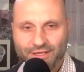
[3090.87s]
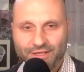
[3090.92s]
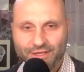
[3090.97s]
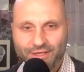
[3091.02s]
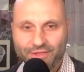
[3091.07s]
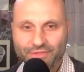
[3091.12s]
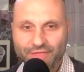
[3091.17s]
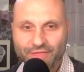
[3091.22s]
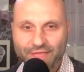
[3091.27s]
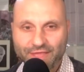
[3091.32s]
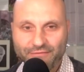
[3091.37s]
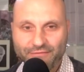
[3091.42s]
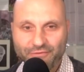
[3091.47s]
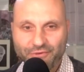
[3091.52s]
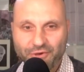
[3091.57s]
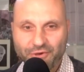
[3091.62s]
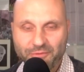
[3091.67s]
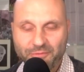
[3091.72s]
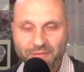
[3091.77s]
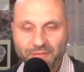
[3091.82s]
Thank you for
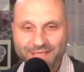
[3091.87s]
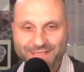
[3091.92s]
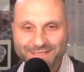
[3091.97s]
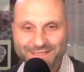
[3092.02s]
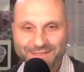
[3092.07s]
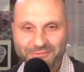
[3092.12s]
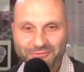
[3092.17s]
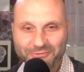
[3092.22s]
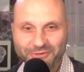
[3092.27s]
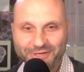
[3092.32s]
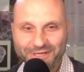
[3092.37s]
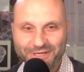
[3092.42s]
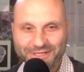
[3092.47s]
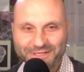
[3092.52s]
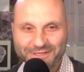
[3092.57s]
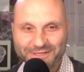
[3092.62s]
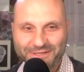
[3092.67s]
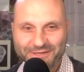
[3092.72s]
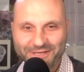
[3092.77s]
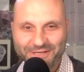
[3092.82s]
your amazing
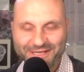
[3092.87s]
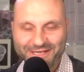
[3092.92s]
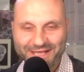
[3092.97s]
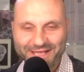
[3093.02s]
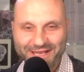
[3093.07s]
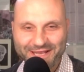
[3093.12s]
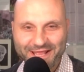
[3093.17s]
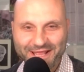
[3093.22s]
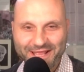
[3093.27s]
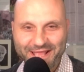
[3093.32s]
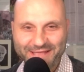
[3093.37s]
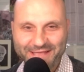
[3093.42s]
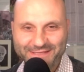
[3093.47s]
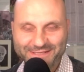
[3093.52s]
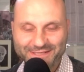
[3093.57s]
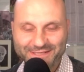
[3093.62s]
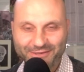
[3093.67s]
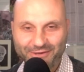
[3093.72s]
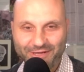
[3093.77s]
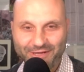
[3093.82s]
work and, and, and
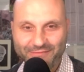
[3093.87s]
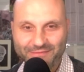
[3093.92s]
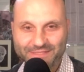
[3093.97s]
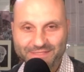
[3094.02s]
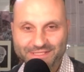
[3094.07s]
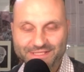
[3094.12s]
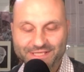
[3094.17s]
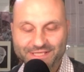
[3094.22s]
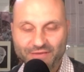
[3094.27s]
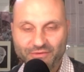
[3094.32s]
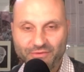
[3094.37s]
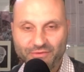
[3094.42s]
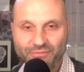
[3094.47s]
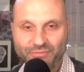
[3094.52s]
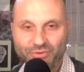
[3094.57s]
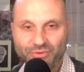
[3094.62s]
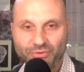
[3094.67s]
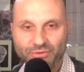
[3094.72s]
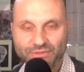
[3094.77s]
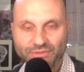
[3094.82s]
time. It's so
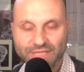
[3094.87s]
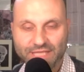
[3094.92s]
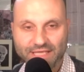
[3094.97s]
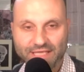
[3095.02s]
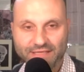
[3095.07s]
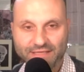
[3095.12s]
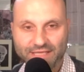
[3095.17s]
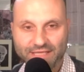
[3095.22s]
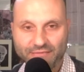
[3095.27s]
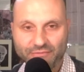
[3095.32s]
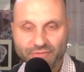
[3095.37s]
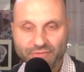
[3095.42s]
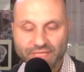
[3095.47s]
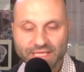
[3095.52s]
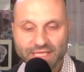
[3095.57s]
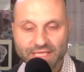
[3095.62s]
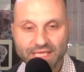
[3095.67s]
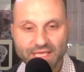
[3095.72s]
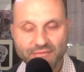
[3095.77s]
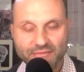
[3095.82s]
important that, that we
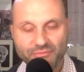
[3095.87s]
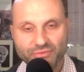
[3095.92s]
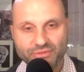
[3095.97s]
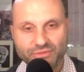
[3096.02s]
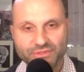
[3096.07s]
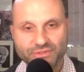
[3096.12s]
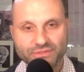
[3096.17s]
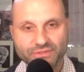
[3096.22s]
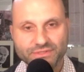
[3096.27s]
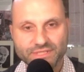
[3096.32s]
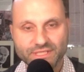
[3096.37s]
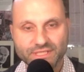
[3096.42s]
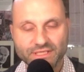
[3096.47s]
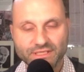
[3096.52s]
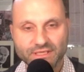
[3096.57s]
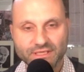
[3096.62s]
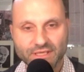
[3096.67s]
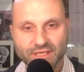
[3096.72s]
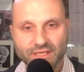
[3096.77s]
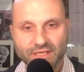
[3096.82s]
keep
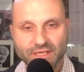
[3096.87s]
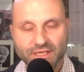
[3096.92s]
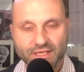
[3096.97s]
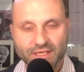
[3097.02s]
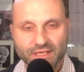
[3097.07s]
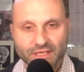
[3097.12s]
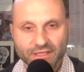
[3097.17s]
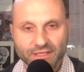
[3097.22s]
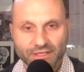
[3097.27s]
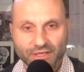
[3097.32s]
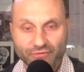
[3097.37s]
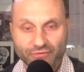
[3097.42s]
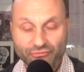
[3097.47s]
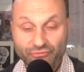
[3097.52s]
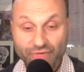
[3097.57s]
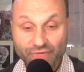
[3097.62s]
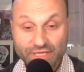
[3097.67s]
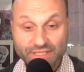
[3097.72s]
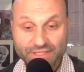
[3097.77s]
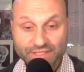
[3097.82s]
producing you know
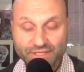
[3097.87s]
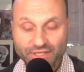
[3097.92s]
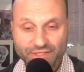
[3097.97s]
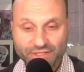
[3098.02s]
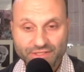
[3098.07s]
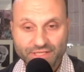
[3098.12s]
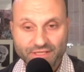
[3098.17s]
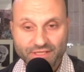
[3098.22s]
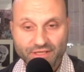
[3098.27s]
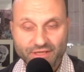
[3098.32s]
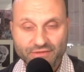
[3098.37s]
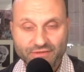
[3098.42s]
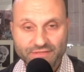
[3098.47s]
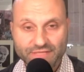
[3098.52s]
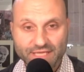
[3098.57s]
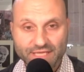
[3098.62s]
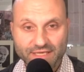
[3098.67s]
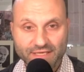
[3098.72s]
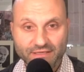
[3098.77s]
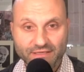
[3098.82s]
research that goes
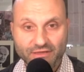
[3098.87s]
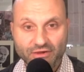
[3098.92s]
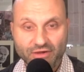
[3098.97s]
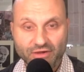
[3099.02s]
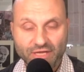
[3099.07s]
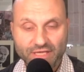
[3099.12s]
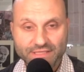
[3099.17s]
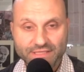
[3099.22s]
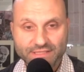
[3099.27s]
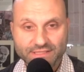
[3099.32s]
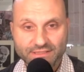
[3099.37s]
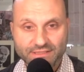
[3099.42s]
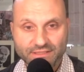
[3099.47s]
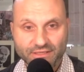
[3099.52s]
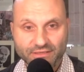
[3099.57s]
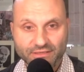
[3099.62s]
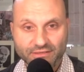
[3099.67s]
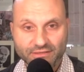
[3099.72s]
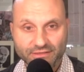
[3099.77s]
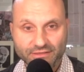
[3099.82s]
out and guides you
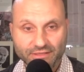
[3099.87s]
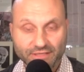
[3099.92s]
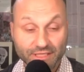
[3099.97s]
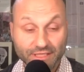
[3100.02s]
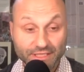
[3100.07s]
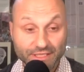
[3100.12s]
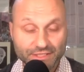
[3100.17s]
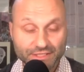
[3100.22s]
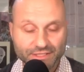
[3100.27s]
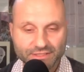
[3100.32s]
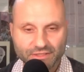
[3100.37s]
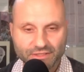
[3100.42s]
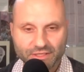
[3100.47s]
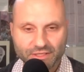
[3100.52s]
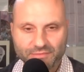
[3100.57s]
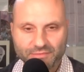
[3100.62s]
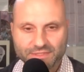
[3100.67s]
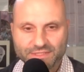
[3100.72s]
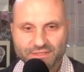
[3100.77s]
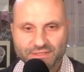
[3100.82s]
know uh, clinicians
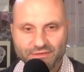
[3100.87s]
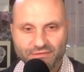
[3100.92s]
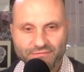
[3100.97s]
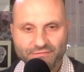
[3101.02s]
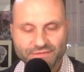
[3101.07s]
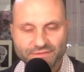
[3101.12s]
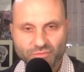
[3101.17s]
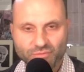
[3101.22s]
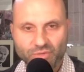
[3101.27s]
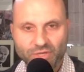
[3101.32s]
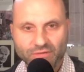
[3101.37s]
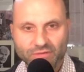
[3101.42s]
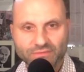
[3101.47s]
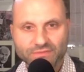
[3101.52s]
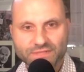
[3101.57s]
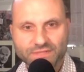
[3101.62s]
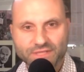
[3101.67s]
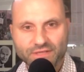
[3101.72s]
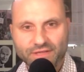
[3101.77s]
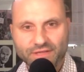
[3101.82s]
like myself as well
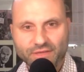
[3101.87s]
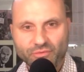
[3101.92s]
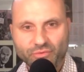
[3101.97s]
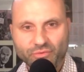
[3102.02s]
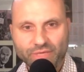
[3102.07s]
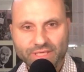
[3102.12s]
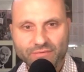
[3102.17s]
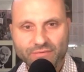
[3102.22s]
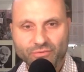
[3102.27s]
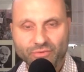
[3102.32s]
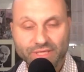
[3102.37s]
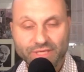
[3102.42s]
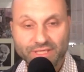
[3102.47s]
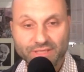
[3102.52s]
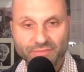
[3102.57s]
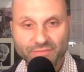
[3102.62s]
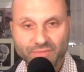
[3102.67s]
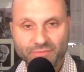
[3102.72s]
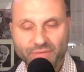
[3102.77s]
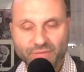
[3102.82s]
so that we we
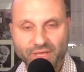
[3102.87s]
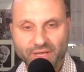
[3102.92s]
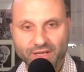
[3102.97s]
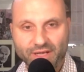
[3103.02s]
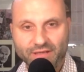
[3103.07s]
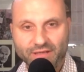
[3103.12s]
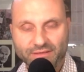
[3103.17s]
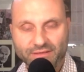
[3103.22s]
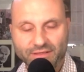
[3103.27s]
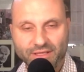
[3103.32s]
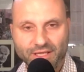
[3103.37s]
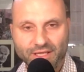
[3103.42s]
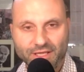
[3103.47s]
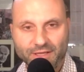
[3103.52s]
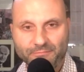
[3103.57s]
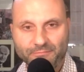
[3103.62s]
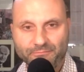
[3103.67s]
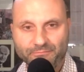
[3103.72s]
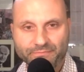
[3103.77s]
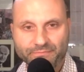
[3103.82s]
can be better
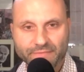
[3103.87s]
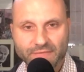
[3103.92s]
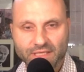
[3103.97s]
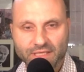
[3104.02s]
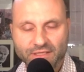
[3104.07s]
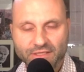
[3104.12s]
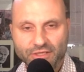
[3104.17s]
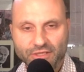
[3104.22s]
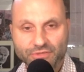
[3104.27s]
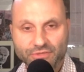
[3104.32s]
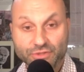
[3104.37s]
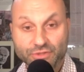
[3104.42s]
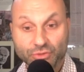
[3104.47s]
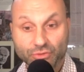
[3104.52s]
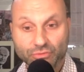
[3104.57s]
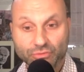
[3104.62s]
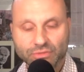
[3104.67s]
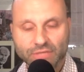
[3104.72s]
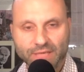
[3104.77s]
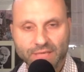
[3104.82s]
um, you know
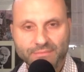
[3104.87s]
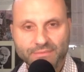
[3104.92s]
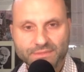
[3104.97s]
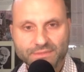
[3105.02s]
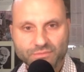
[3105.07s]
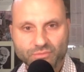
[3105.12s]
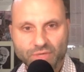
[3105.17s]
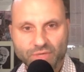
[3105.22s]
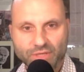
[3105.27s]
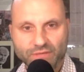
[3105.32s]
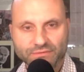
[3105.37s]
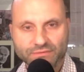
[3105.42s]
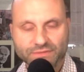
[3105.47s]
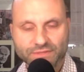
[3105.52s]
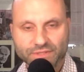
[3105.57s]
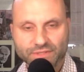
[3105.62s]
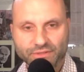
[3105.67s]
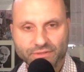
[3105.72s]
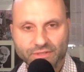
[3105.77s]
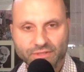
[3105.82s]
tooled up as well
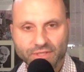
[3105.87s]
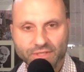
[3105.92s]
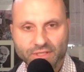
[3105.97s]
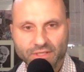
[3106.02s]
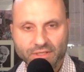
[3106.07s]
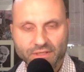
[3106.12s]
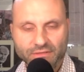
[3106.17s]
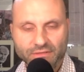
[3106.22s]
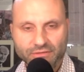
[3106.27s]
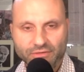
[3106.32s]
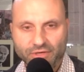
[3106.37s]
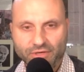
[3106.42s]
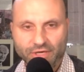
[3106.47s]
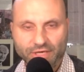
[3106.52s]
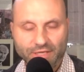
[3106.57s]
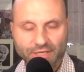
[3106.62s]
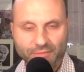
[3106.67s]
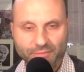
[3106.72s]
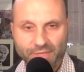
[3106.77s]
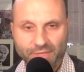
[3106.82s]
to not
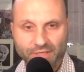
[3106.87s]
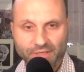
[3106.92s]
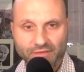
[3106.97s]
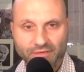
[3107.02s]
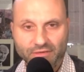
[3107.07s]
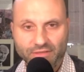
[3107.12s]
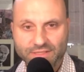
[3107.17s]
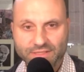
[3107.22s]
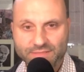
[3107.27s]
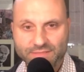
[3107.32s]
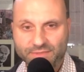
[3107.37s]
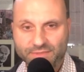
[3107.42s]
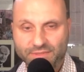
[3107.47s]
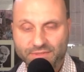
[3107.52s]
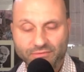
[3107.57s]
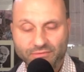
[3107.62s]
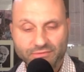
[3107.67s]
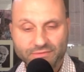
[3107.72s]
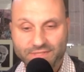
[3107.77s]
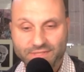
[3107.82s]
only help our clients but
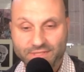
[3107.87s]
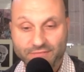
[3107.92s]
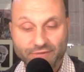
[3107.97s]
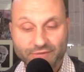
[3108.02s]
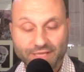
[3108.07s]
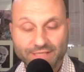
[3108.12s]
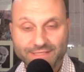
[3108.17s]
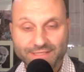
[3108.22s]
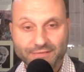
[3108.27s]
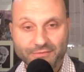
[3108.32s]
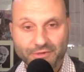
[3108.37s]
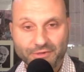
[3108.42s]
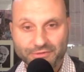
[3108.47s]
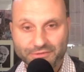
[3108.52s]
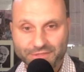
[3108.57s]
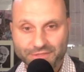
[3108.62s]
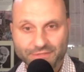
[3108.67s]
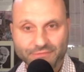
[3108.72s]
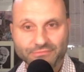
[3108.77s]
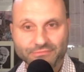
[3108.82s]
also raise our own
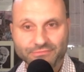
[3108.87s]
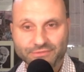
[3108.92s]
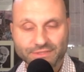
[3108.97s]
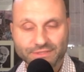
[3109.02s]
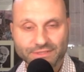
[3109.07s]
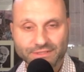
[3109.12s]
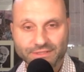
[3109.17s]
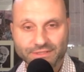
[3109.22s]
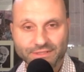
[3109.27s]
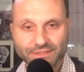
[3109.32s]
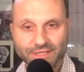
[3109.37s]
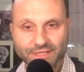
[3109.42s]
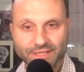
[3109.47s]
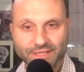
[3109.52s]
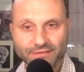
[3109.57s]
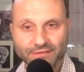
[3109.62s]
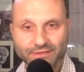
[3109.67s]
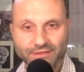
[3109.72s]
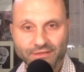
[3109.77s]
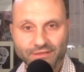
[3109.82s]
children and,
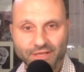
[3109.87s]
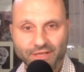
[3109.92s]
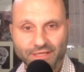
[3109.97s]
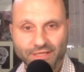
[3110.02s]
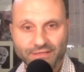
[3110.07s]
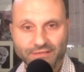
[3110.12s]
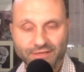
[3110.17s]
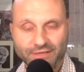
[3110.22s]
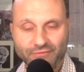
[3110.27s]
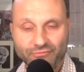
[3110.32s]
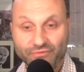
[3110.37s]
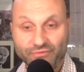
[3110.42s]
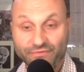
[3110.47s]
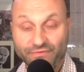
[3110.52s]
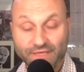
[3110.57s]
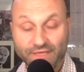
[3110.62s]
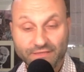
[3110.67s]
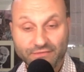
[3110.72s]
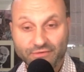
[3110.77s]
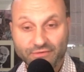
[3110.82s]
and the like and, and,
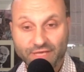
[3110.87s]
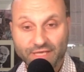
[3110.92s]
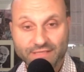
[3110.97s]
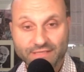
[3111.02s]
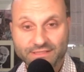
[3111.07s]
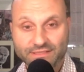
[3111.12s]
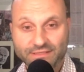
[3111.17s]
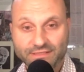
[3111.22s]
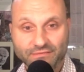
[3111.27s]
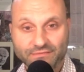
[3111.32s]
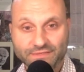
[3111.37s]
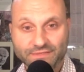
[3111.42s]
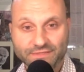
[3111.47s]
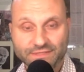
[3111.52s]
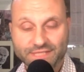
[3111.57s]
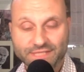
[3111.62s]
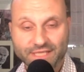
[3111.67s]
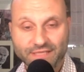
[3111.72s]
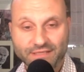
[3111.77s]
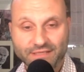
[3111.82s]
reflect on ourselves and
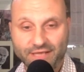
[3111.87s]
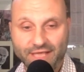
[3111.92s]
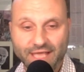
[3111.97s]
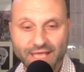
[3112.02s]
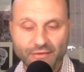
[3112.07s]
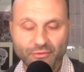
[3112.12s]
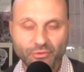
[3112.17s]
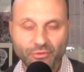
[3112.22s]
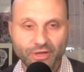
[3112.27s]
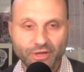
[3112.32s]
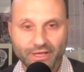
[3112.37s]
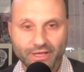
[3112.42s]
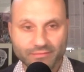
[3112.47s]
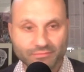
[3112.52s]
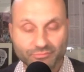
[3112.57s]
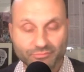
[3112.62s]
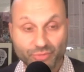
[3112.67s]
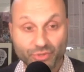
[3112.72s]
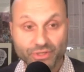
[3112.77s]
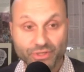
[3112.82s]
say you know how do i
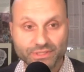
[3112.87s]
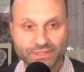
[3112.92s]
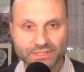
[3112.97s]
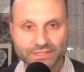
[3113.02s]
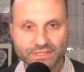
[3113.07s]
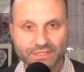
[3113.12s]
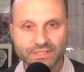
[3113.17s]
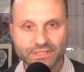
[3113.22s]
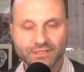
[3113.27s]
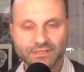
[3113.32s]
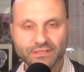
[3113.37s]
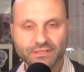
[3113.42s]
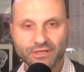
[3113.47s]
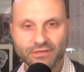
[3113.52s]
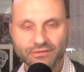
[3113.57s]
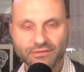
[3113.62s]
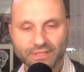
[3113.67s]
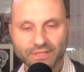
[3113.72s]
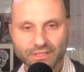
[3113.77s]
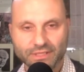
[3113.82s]
personally you know
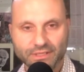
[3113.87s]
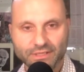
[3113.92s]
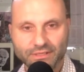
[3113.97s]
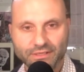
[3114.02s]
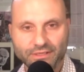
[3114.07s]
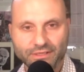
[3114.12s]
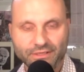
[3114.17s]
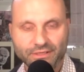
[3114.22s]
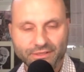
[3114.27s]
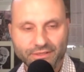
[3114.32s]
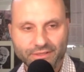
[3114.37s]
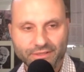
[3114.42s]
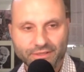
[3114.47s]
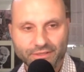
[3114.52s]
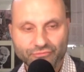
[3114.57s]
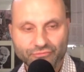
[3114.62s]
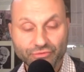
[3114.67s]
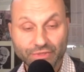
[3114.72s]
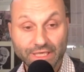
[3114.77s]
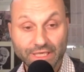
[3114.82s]
uh, uh
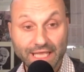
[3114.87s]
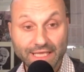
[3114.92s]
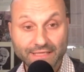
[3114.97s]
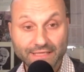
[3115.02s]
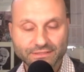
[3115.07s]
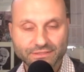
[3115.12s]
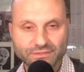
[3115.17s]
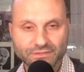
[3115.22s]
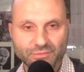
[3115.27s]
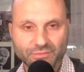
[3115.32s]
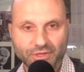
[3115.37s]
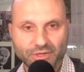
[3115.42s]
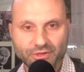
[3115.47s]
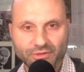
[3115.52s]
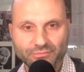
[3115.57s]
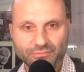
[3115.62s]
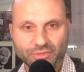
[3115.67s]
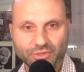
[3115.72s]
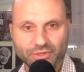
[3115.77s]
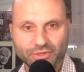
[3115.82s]
relate to my
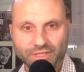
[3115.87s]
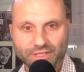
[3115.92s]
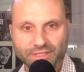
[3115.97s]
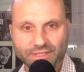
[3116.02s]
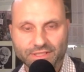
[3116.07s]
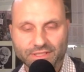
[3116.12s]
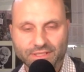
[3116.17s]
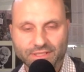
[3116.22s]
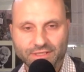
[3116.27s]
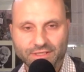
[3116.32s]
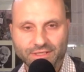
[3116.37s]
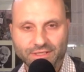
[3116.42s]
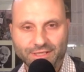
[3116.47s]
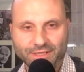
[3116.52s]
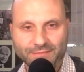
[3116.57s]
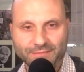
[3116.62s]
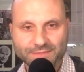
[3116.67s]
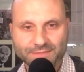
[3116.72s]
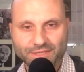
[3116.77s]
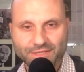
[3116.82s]
own body
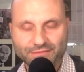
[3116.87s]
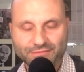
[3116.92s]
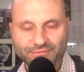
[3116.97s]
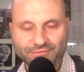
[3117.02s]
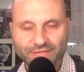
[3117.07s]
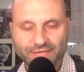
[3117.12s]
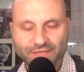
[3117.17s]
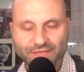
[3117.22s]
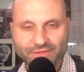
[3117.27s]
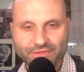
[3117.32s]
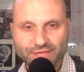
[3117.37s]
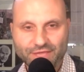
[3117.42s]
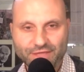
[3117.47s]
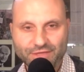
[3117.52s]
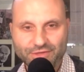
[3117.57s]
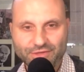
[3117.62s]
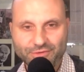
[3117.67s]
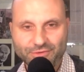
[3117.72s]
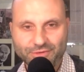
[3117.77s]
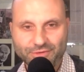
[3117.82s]
um, so thank
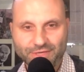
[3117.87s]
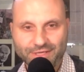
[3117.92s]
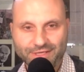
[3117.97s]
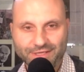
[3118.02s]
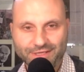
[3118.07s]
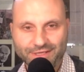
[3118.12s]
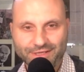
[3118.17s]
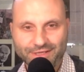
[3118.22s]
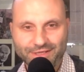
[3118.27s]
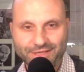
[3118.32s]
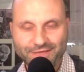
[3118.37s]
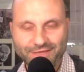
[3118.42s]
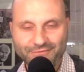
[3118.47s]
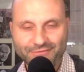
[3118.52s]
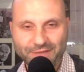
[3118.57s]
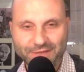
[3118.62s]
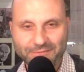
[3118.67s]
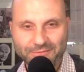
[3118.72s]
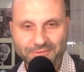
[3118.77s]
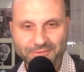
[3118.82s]
thank you uh, again for
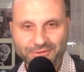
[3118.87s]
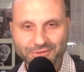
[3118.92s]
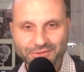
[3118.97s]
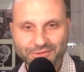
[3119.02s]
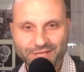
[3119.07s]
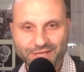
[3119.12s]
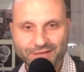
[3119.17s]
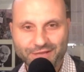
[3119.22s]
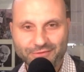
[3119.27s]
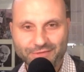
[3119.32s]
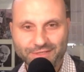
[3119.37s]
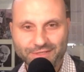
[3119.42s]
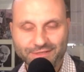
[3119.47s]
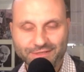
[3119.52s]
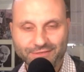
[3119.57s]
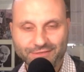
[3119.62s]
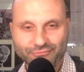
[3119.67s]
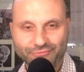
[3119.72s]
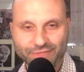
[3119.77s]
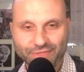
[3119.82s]
coming on the show
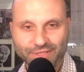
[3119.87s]
and really